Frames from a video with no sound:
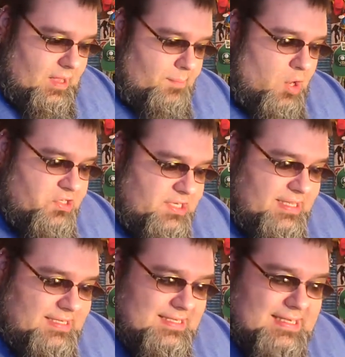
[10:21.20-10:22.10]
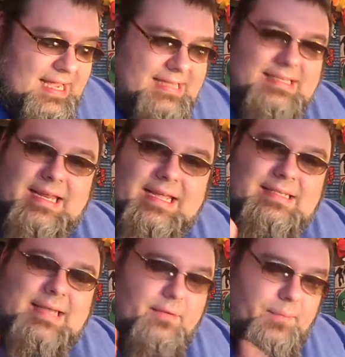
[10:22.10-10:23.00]
most of this is Sega CD
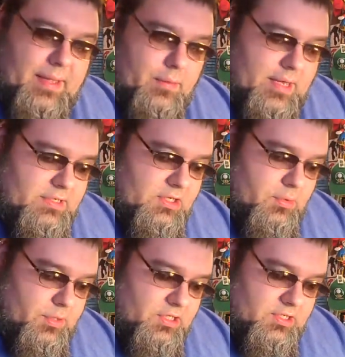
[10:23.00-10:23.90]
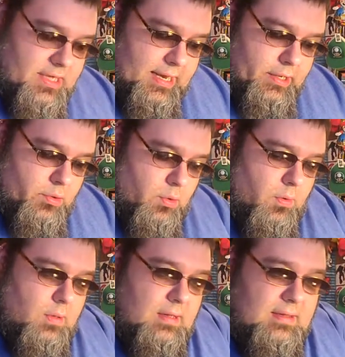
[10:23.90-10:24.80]
stuff, by the way, too, which is kind of cool.
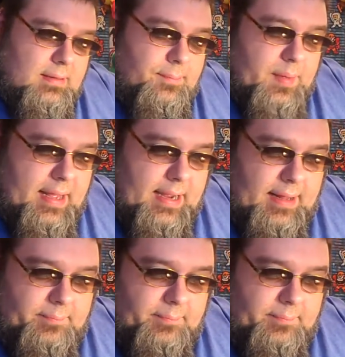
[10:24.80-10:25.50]
But